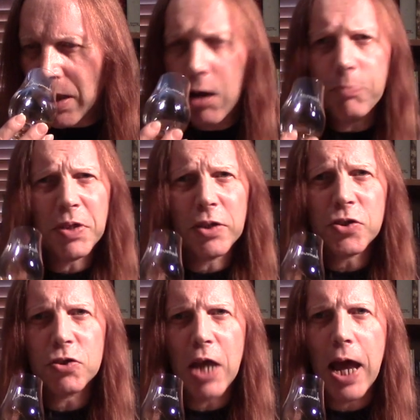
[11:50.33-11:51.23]
But that's
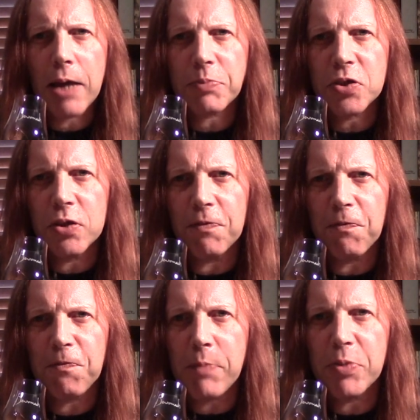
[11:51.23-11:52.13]
just absolutely
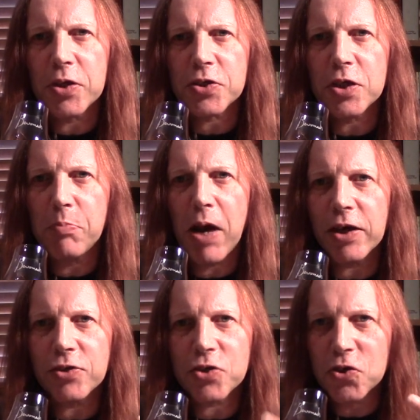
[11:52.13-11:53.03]
fabulously
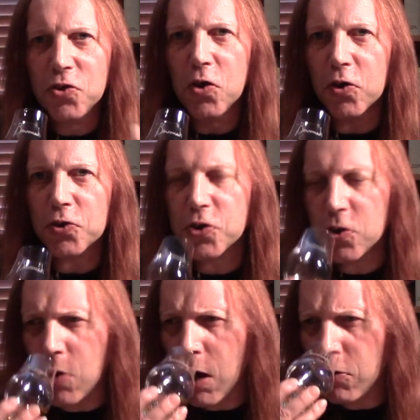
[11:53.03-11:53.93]
balanced. It's not
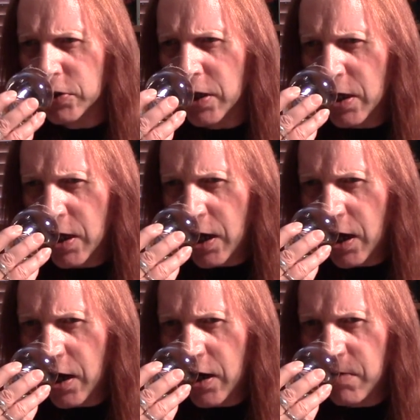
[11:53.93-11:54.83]
too oaked.
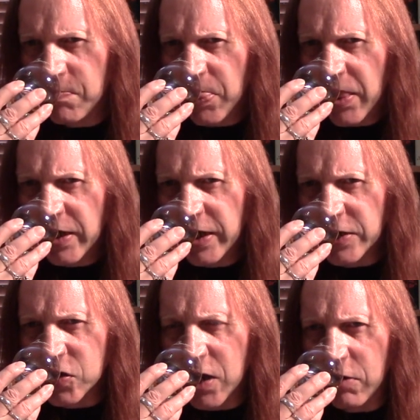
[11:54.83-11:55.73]

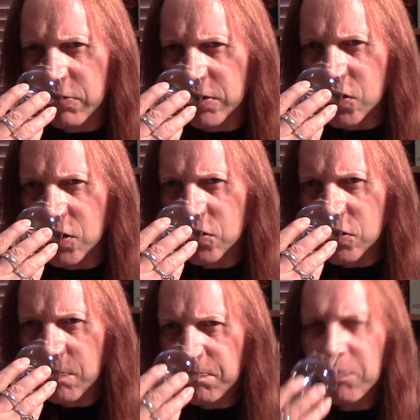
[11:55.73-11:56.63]
Yes, the oak
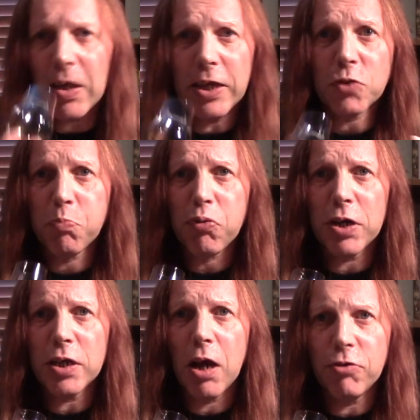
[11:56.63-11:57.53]
is
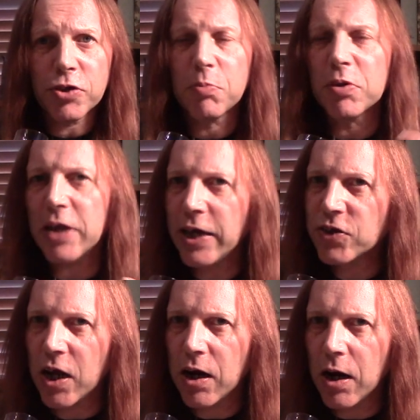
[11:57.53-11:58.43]
pretty noticeable and has
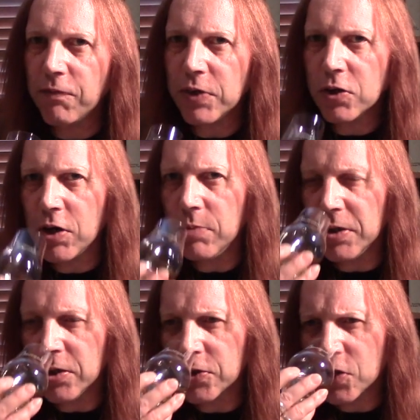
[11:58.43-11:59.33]
that lovely
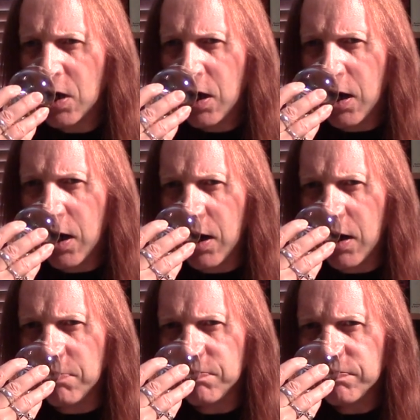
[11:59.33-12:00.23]
creaminess.
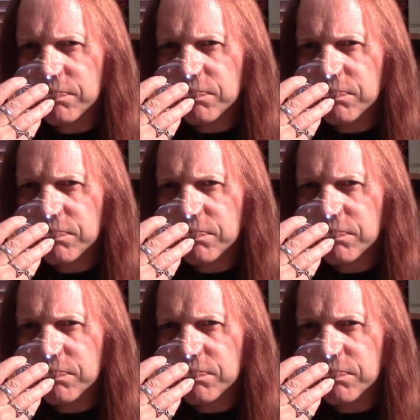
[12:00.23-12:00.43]
But